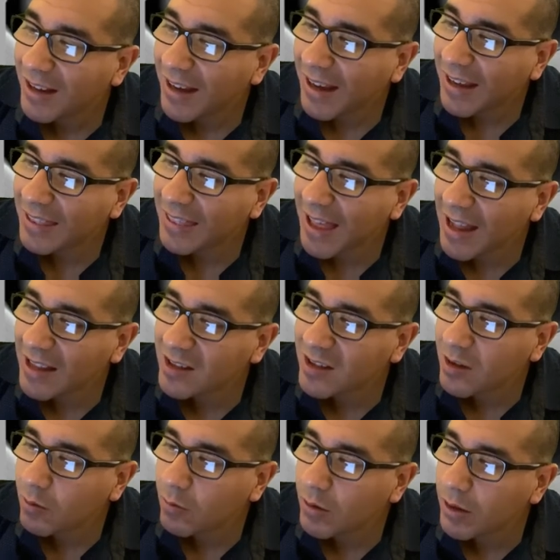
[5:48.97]
And that's
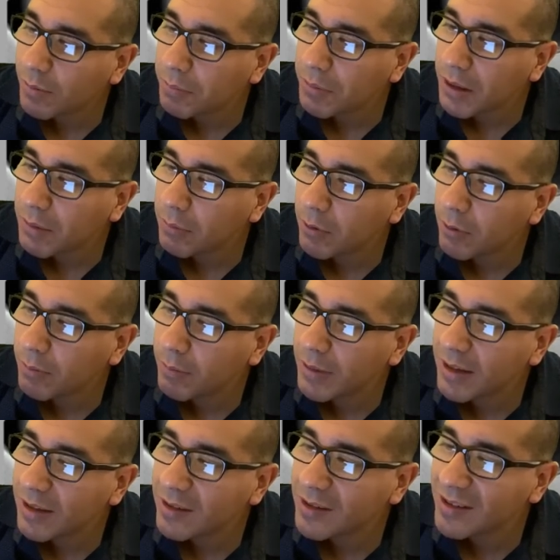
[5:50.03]
the one people
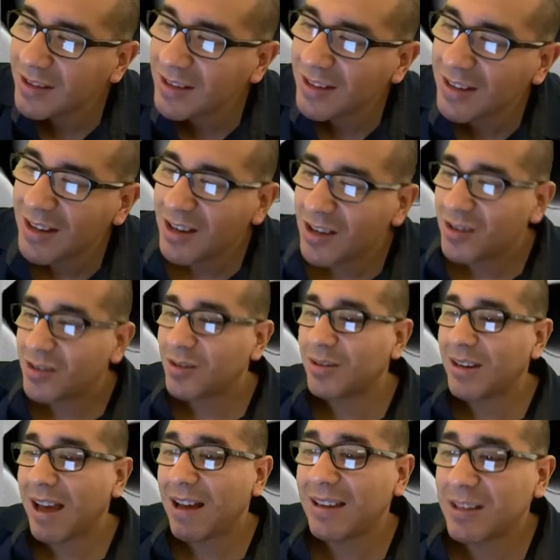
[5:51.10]
missed. So
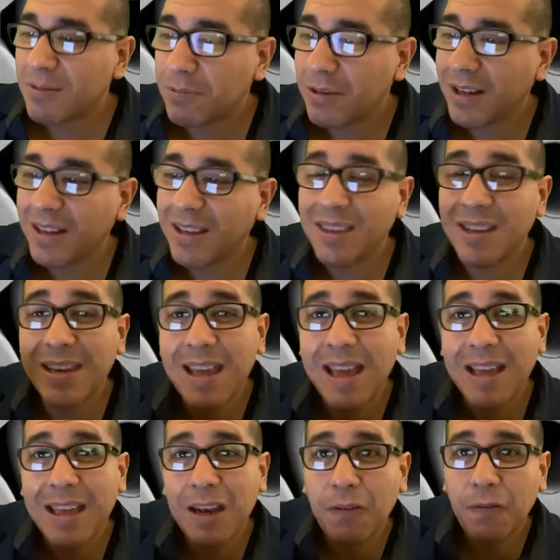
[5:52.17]
now let's plug in the
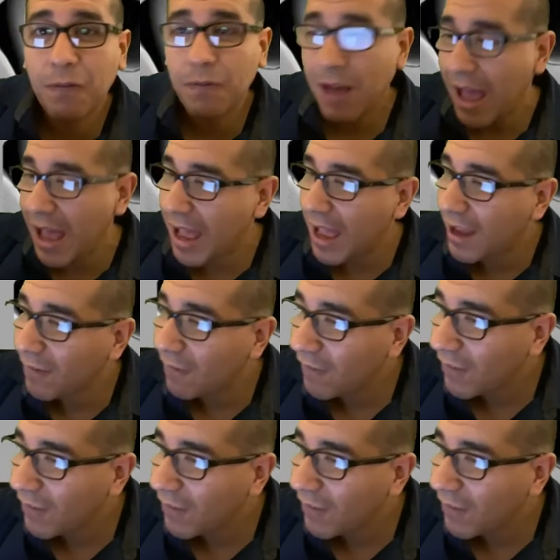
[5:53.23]
negative 5